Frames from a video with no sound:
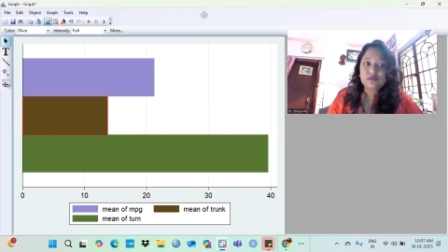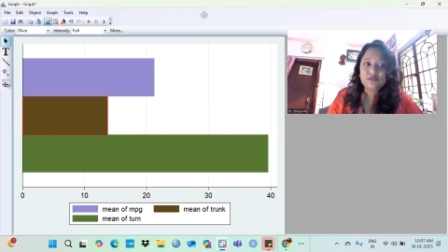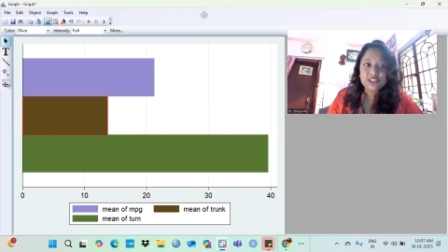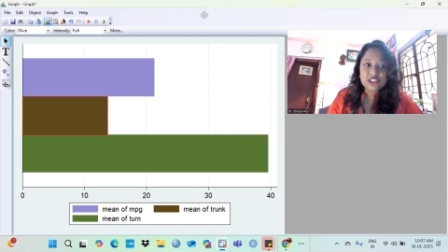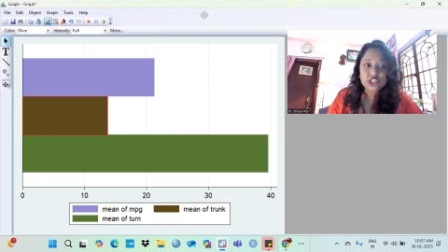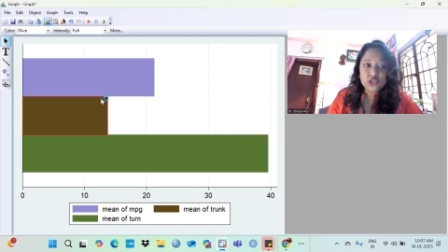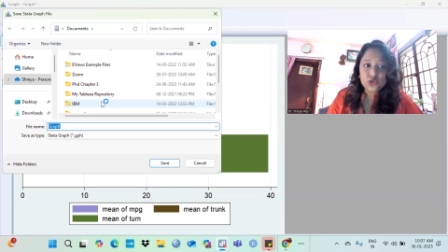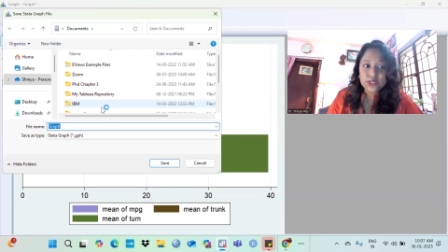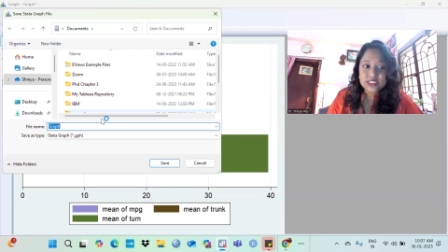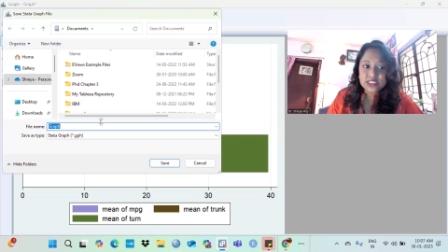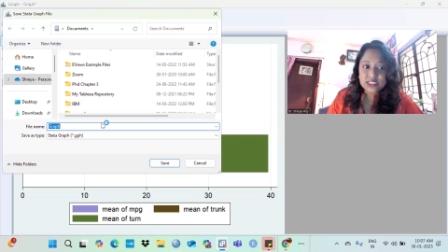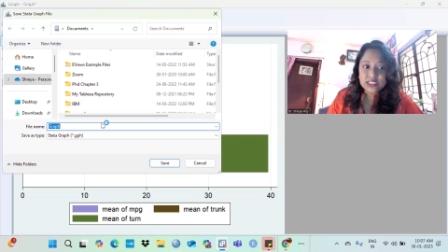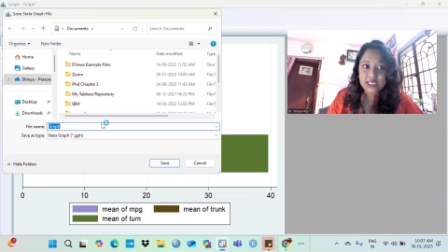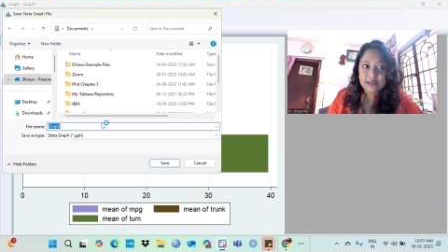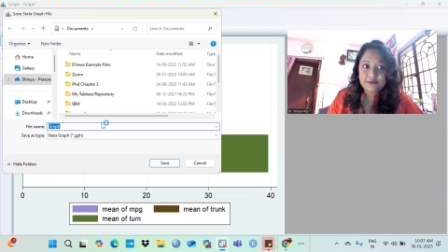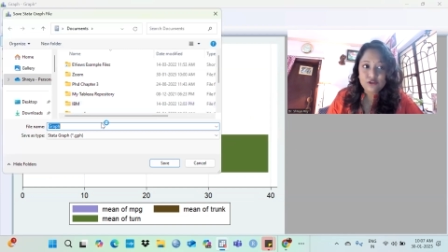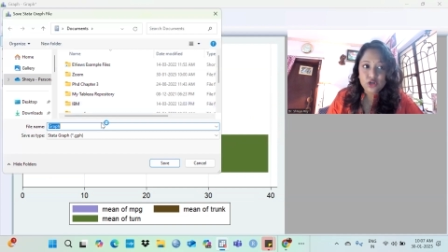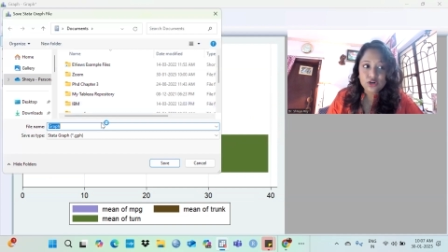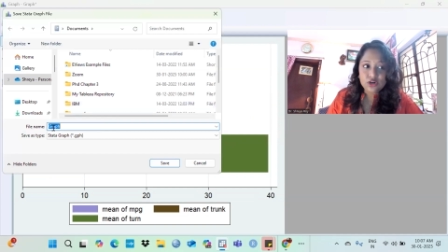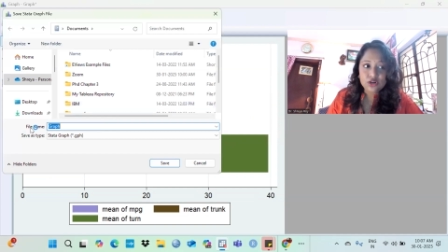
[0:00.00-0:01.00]
obviously you can
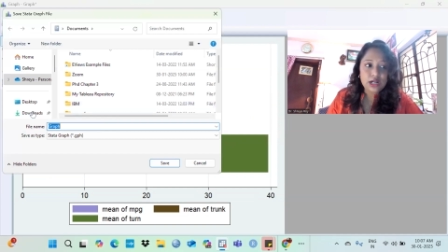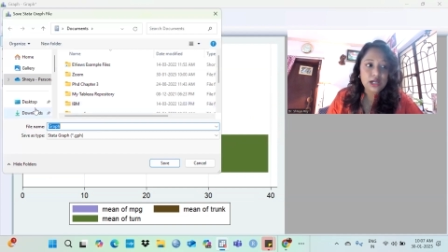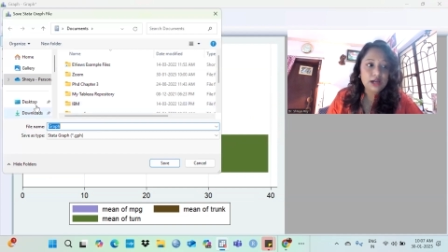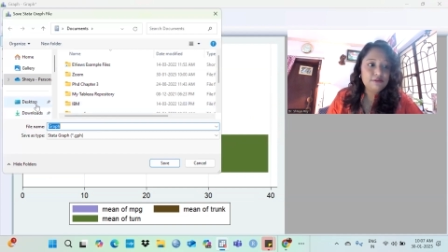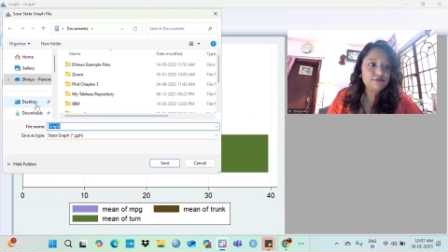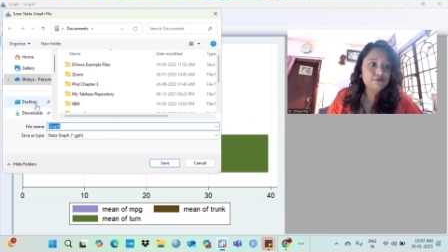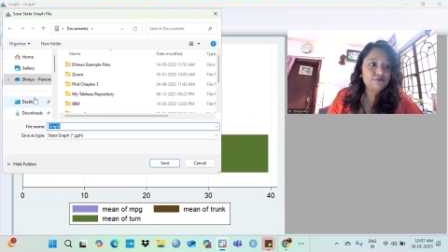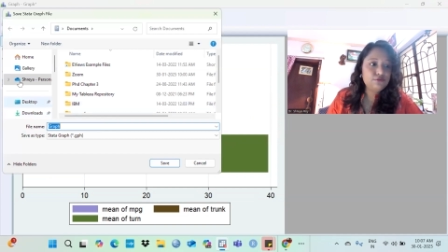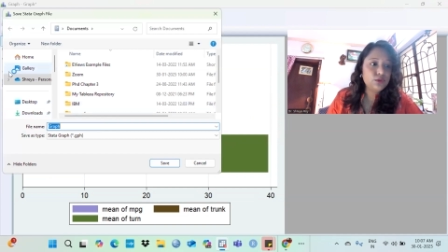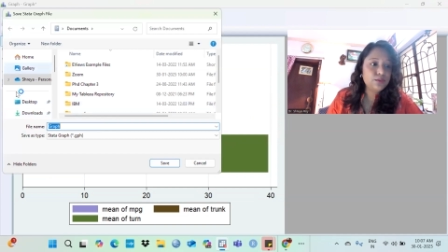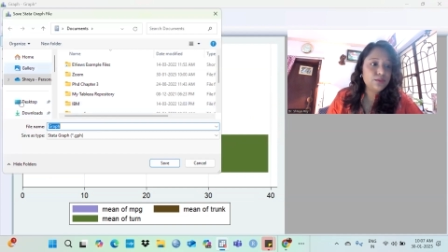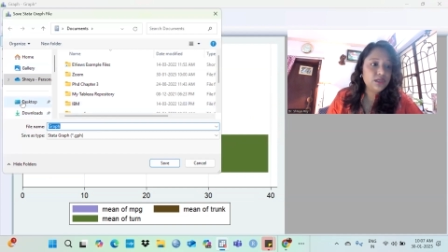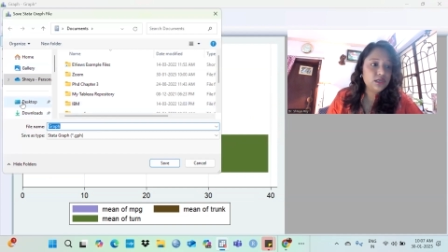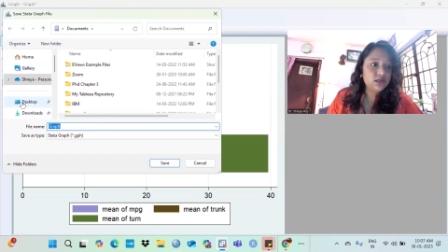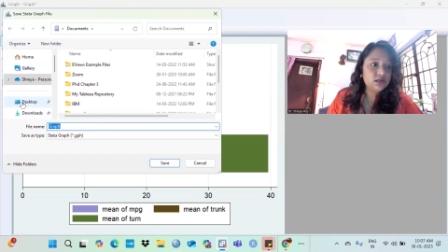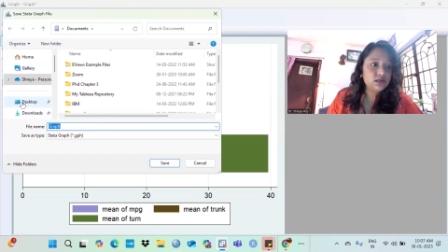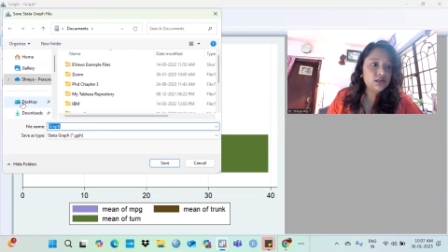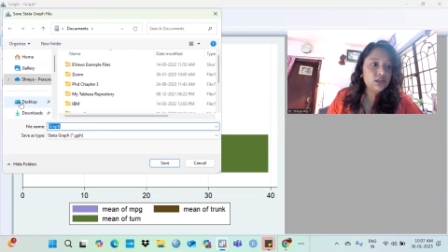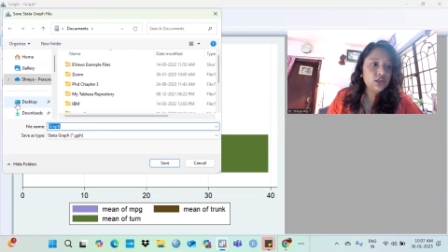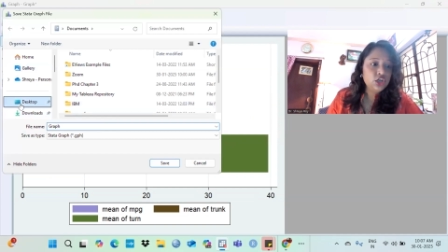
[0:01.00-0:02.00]
save your graph from
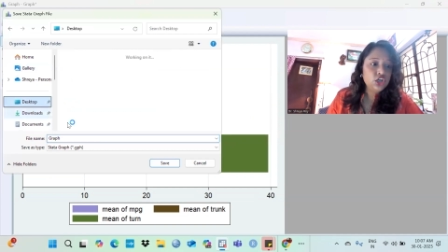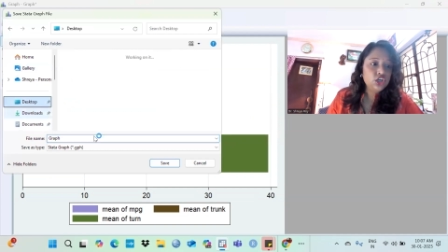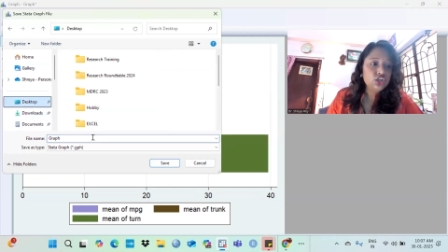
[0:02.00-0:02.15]
here.